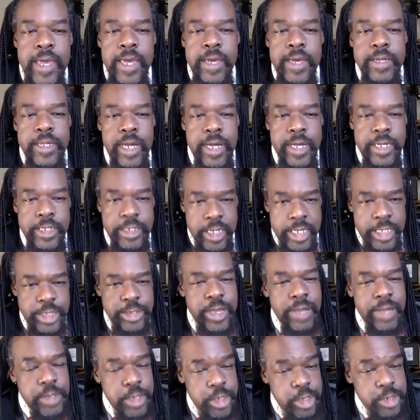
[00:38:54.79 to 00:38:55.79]
because you
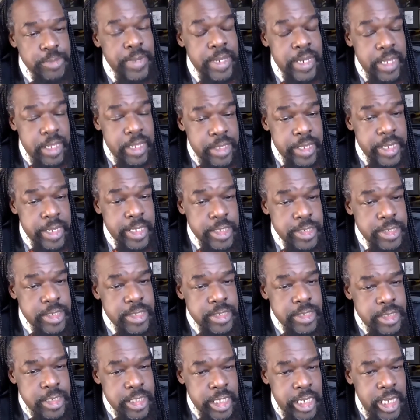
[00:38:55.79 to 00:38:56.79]
have to do many things
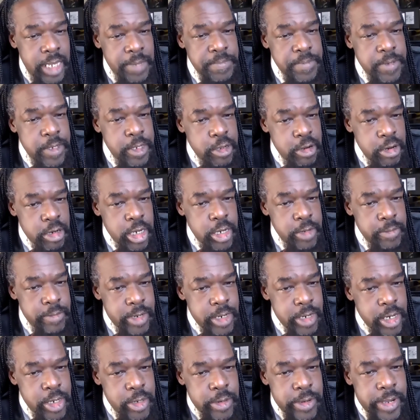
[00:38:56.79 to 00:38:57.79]
to keep your
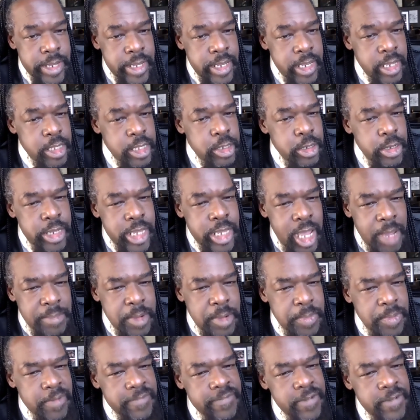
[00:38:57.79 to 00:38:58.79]
career going, including I'm a
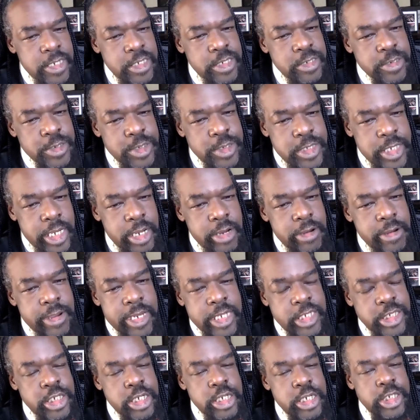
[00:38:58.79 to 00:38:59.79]
professional singer at a
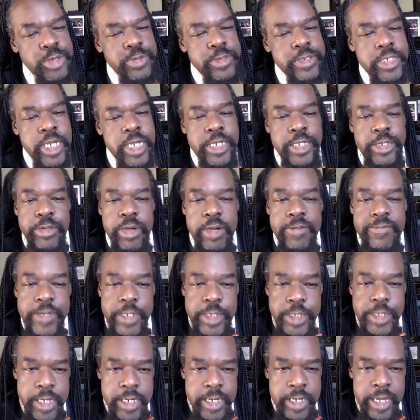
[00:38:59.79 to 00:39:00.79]
church, which I do every
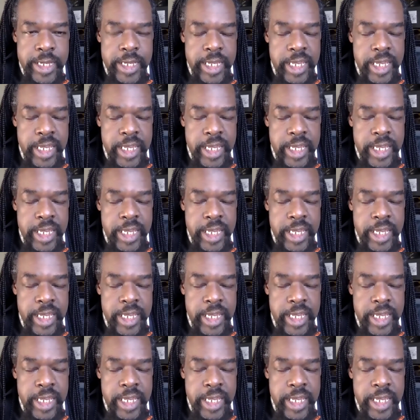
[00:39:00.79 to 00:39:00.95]
Sunday.